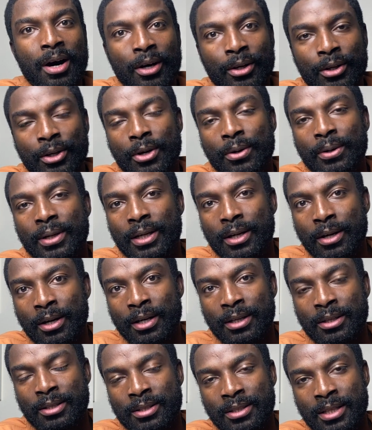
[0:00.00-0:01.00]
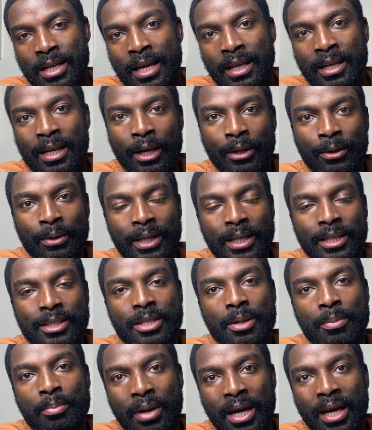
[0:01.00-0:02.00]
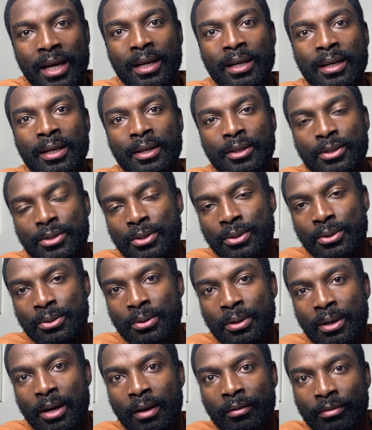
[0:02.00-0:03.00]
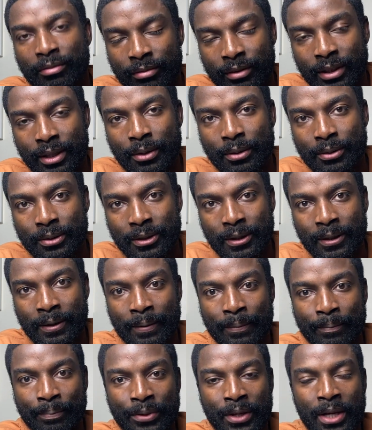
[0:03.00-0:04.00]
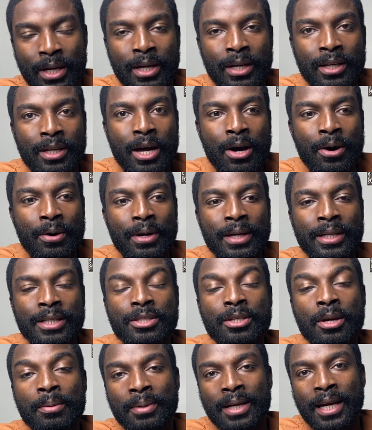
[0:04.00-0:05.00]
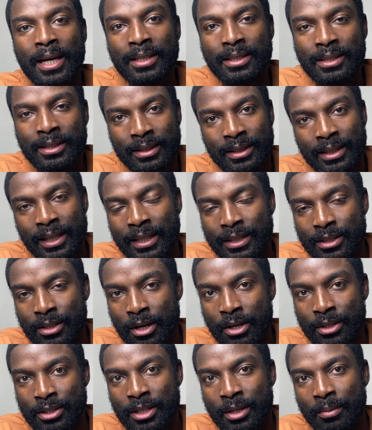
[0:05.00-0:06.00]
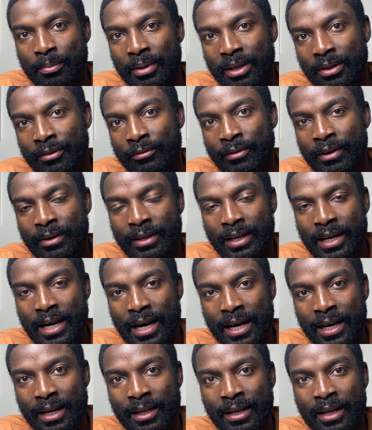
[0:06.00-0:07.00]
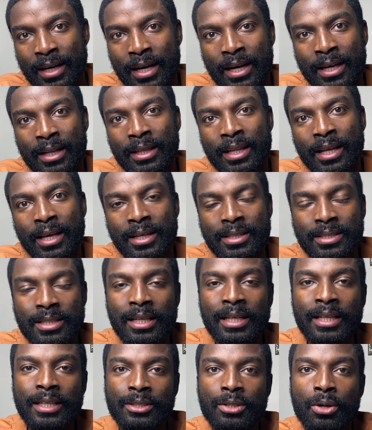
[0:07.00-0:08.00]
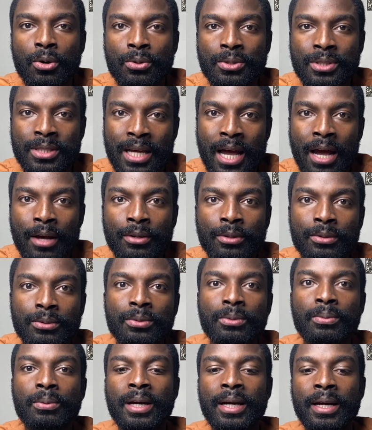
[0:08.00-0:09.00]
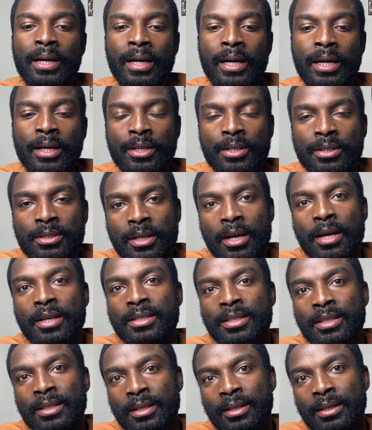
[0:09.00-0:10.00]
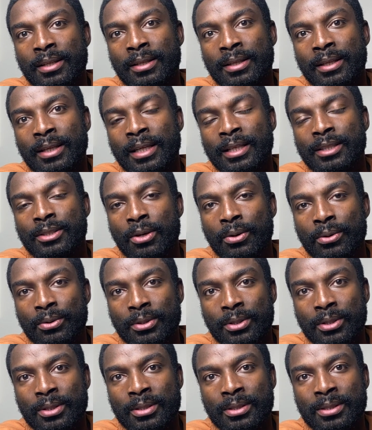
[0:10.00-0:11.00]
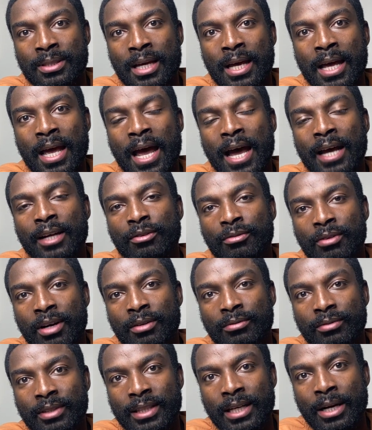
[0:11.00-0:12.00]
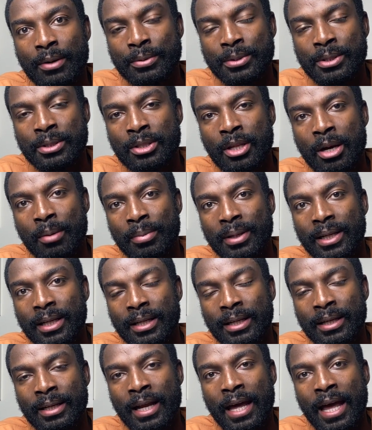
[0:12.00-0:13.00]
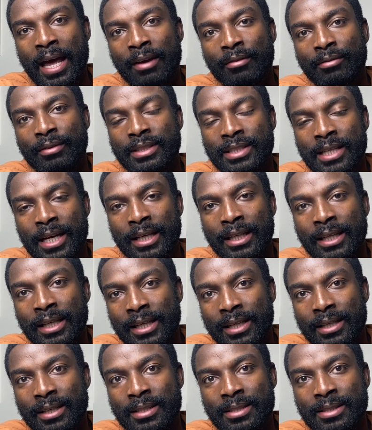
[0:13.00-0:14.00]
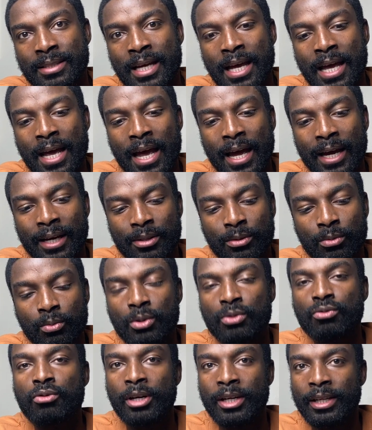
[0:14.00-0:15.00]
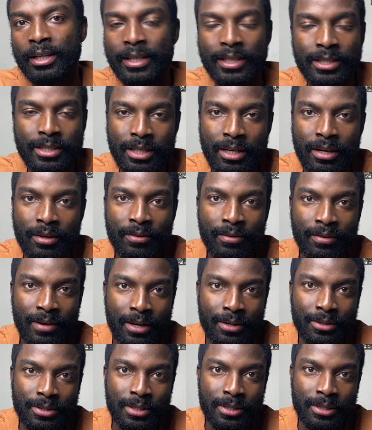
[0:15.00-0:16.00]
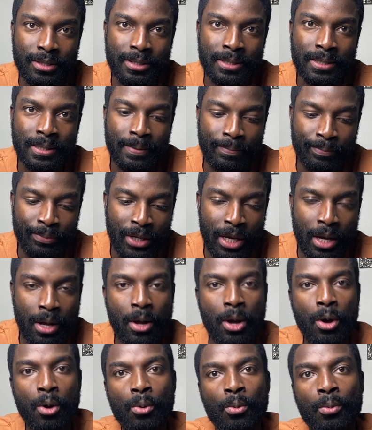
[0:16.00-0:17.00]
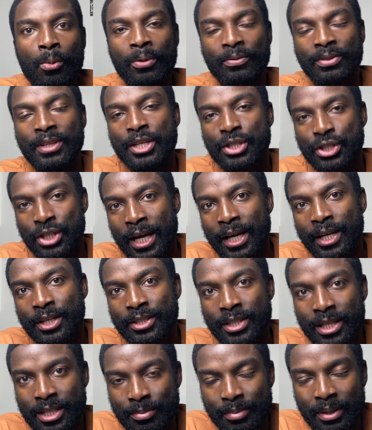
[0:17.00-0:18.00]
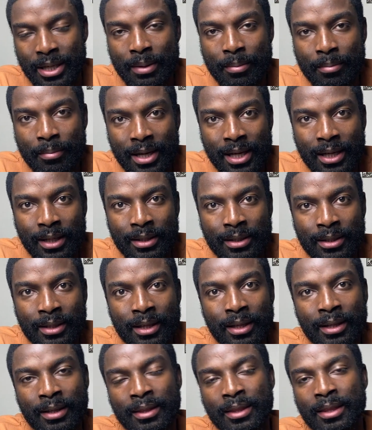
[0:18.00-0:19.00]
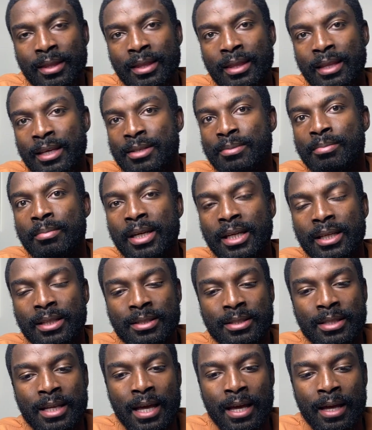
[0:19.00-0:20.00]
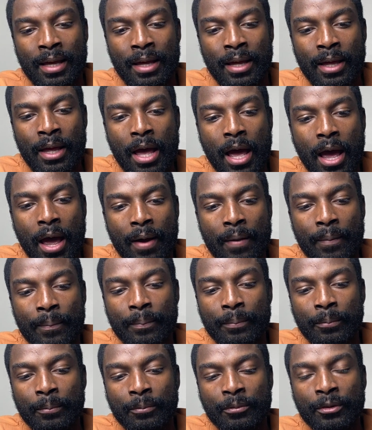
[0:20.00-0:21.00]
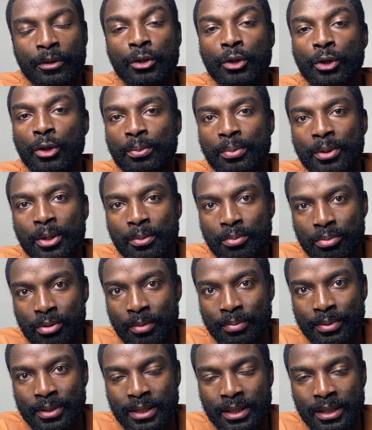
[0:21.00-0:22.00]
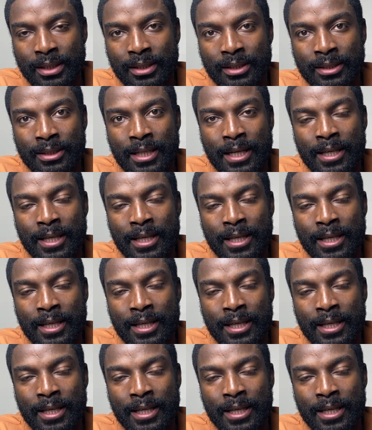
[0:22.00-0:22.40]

ongoing costs that you need to pay to a freeholder. Now, in some cases, these costs can be very high. There's a leasehold scandal where certain leaseholders had ground rent that was doubling every 10 years and was running into the thousands. With this change that's being made, this means that for new build properties,